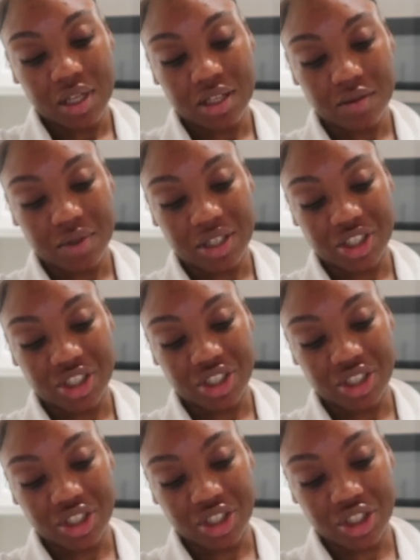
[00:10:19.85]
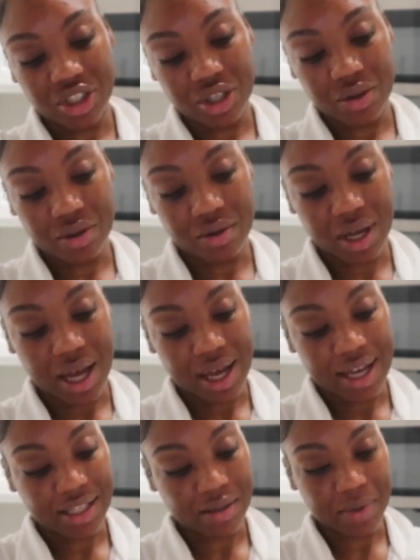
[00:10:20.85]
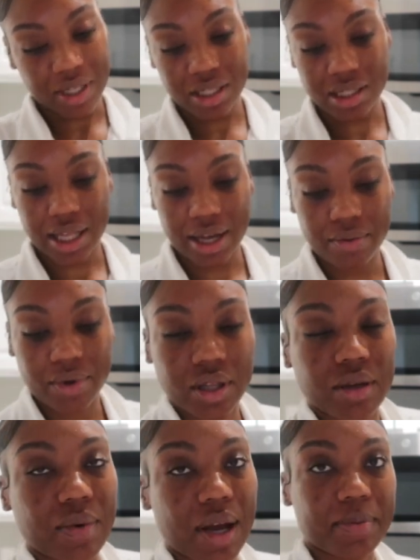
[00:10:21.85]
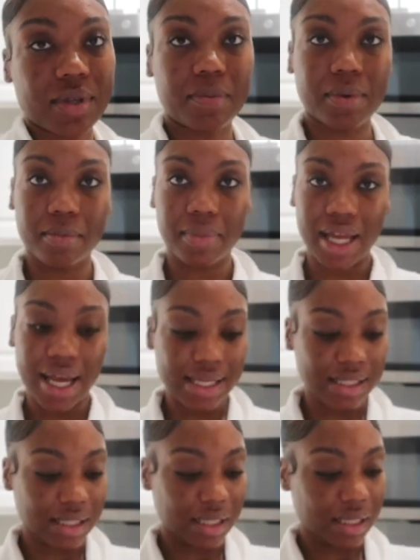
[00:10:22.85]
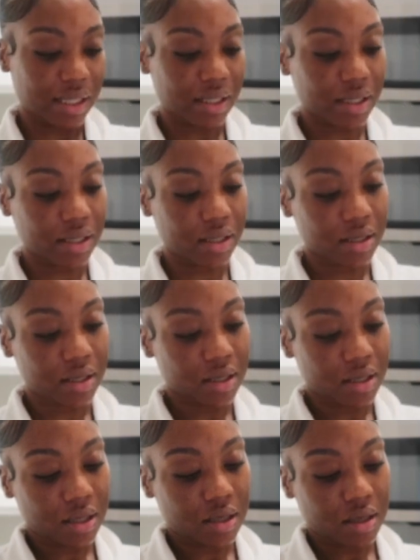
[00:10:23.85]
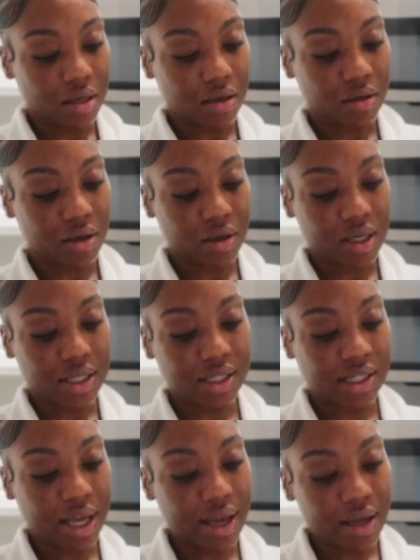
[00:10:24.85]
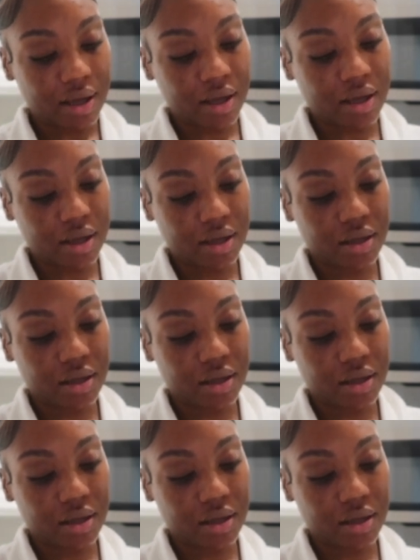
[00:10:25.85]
Just want to show you guys, but it's like really wrapped up in plastic. Hold on a sec.